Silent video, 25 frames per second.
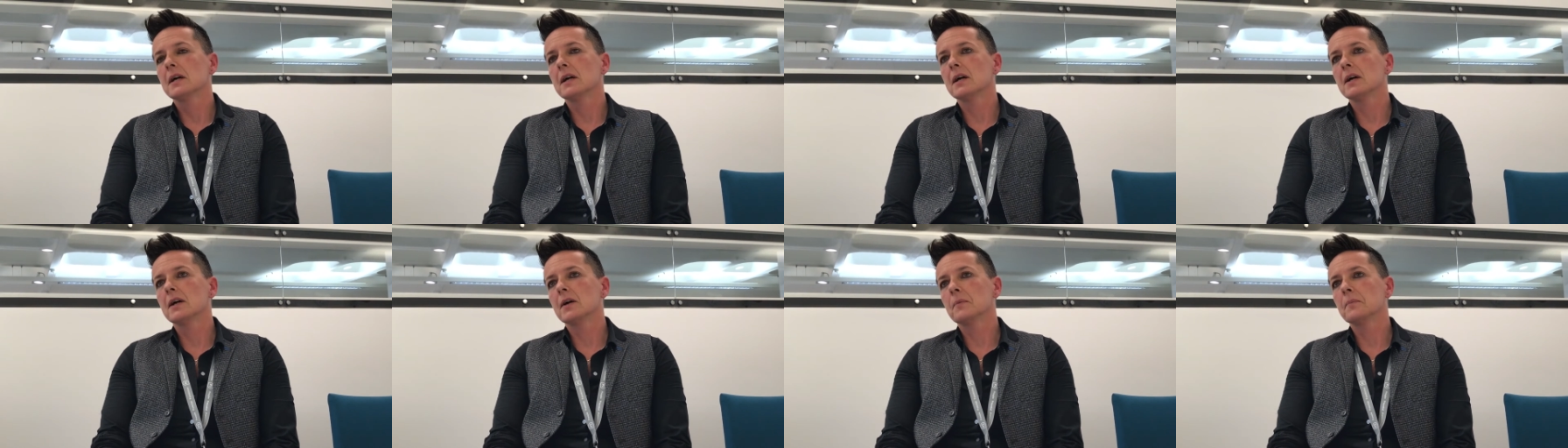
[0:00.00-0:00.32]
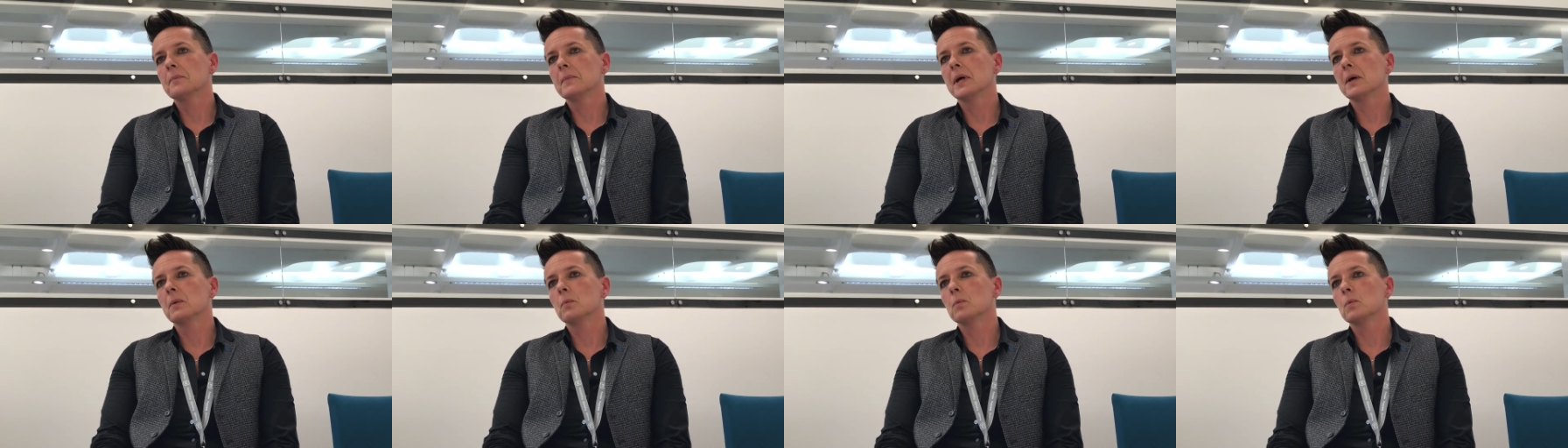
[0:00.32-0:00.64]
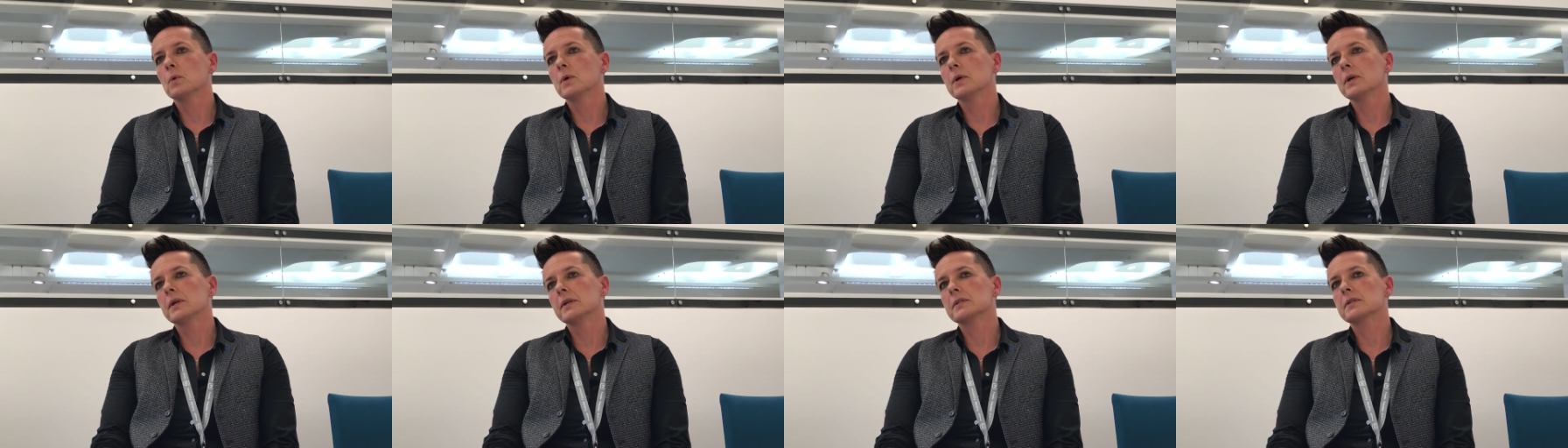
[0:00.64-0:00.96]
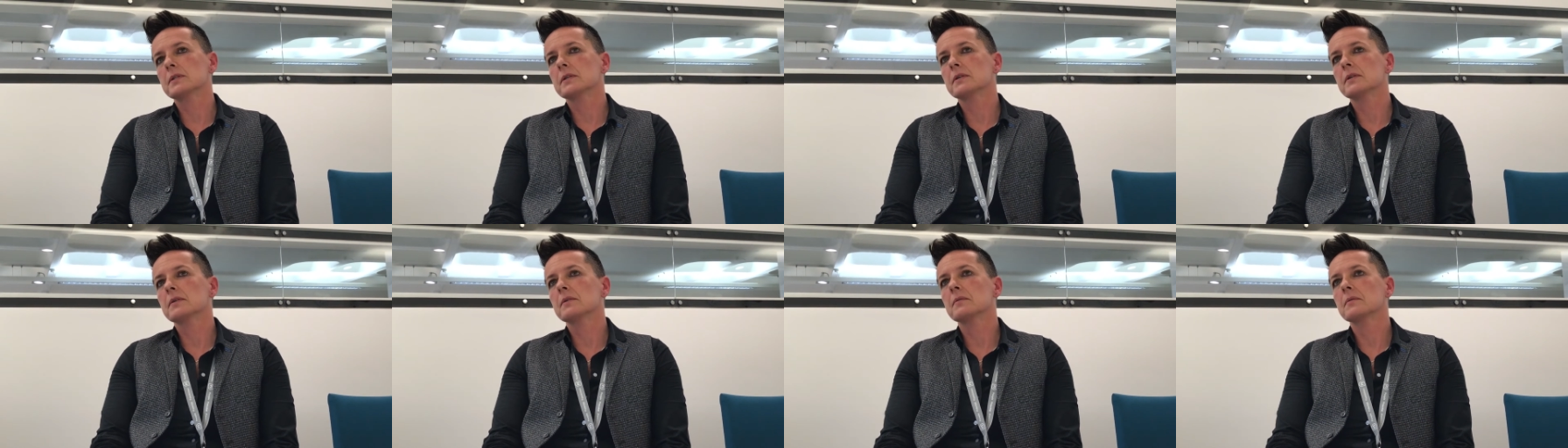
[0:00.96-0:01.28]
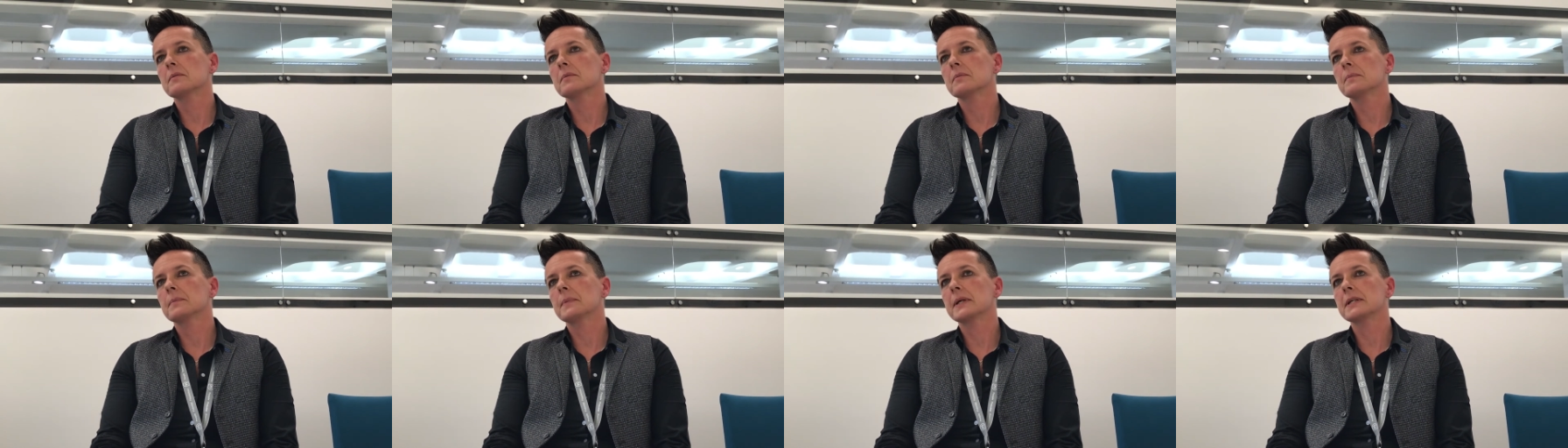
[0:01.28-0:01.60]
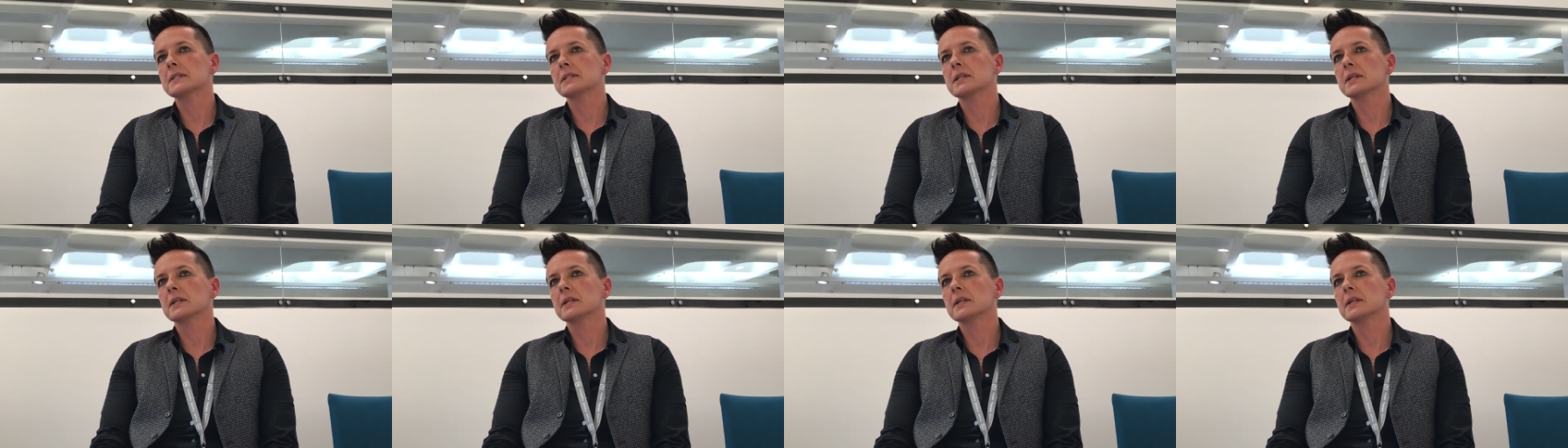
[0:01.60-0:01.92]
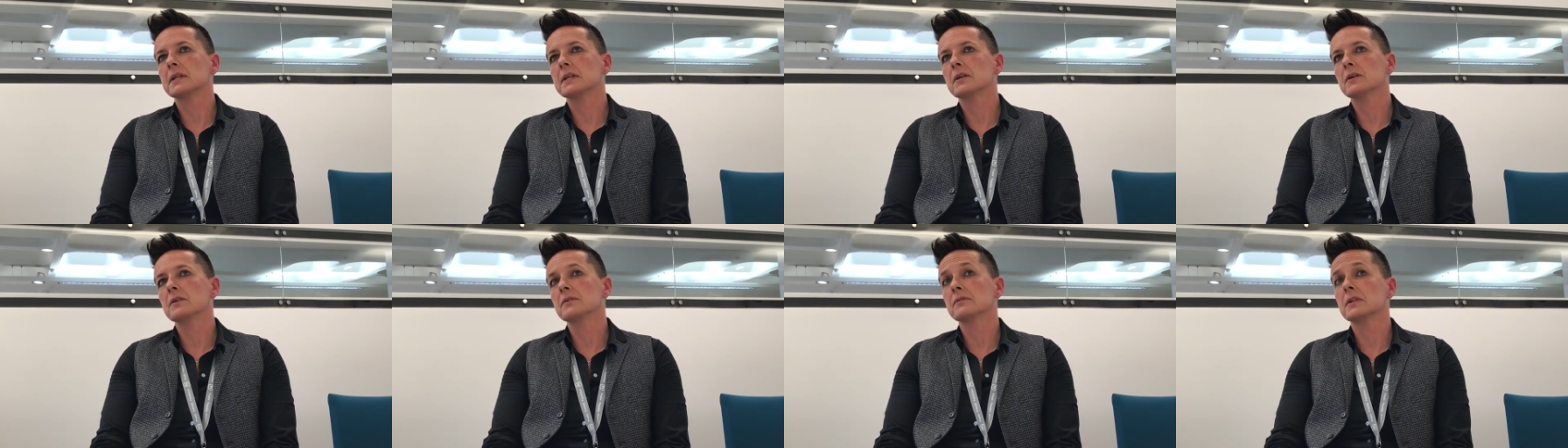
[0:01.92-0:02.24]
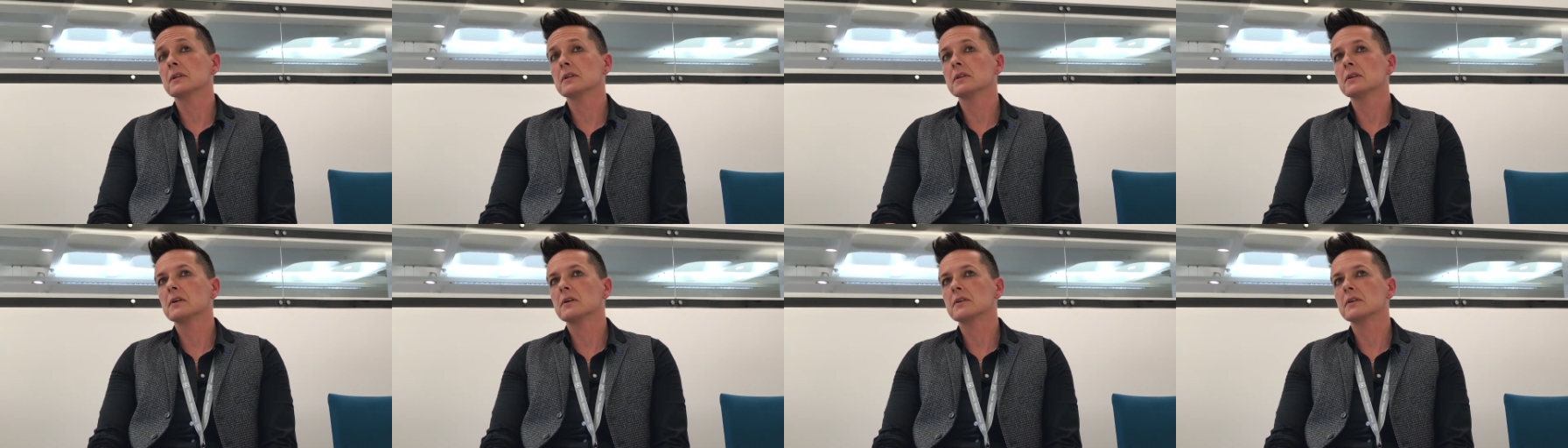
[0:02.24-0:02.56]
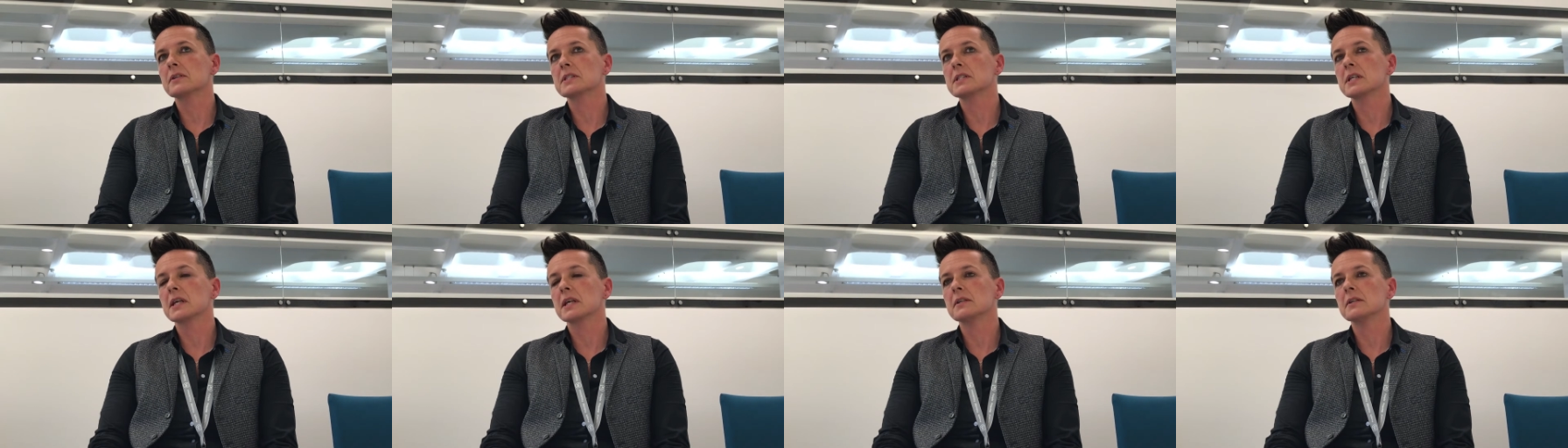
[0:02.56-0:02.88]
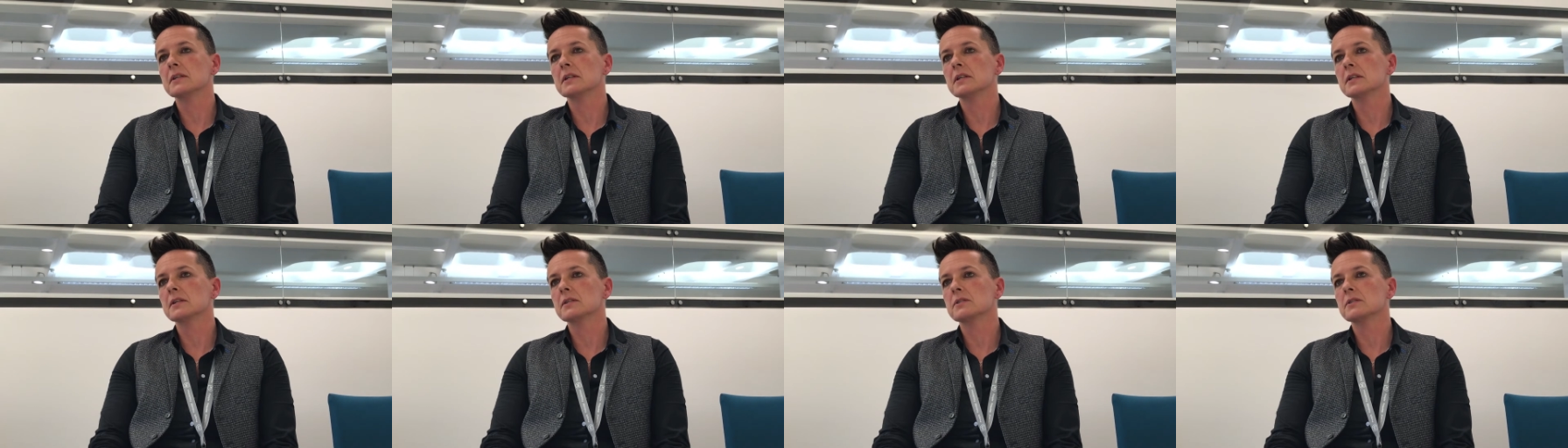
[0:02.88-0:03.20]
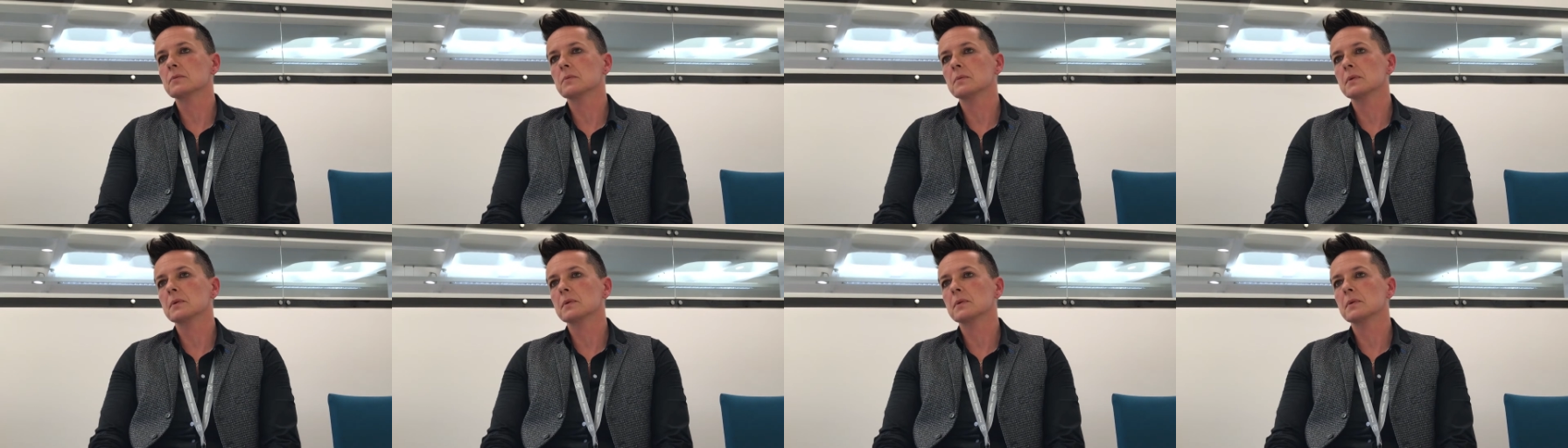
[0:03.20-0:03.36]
um, and worked basically over the last 10 years